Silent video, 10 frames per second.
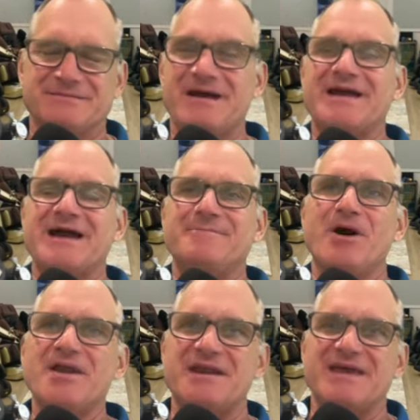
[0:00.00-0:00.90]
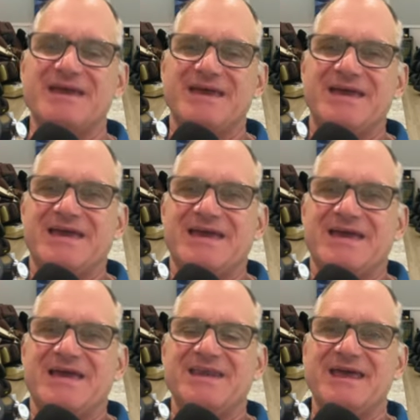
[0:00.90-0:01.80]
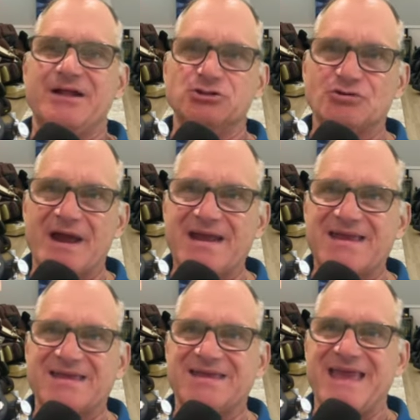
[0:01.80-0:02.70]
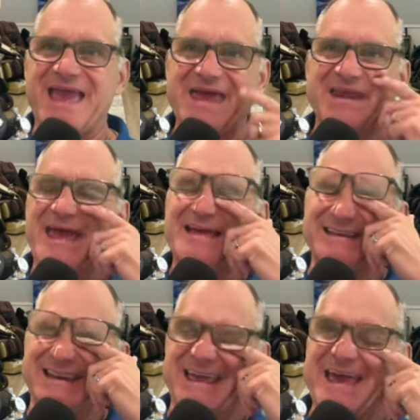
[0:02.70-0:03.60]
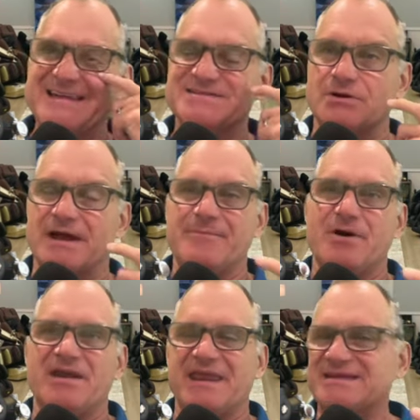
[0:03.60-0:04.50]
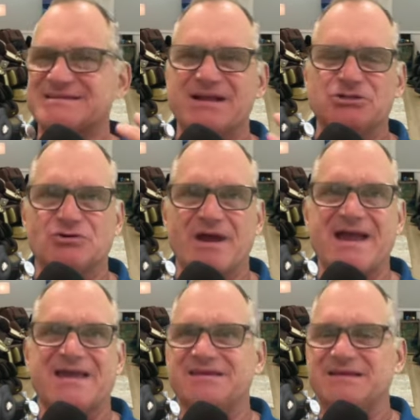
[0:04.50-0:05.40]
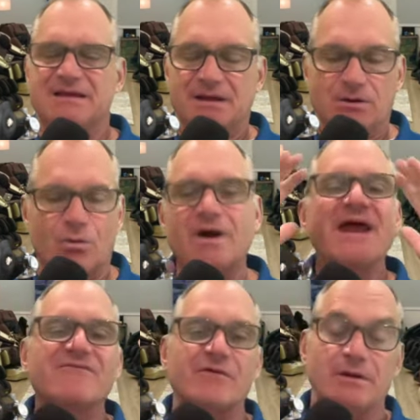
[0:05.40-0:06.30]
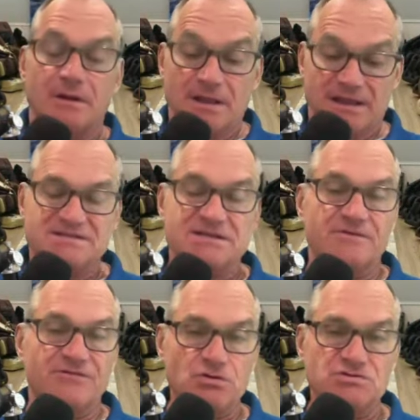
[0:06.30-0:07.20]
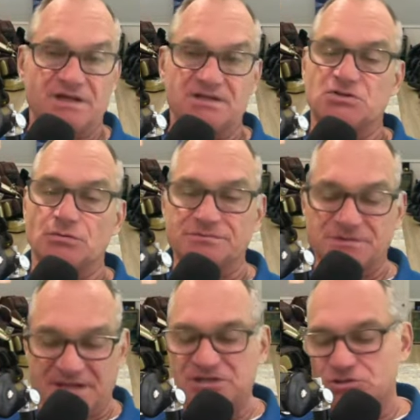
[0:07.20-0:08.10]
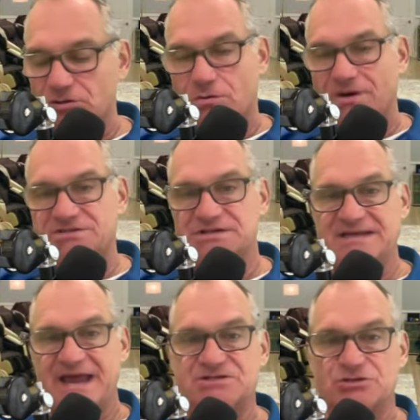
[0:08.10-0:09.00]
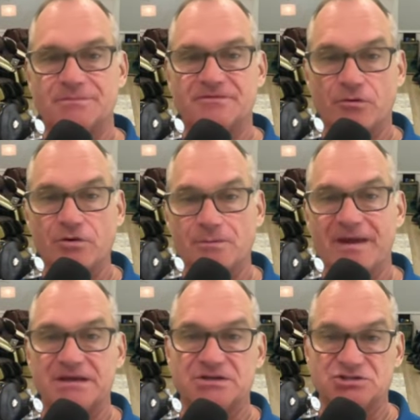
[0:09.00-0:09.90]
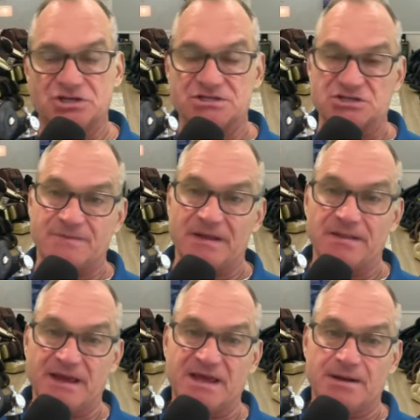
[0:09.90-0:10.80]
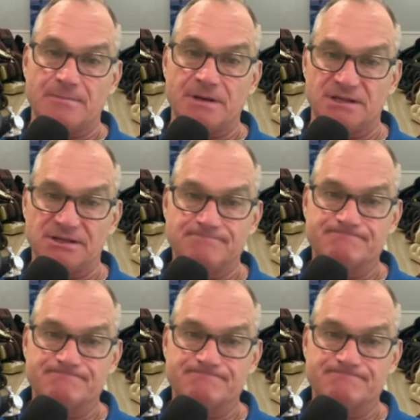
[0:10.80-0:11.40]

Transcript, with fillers: I, I bought an an L track and it has an S, or I bought an SL track and whatever. It's confusing. So get your questions answered before you make a decision to spend that kind of money.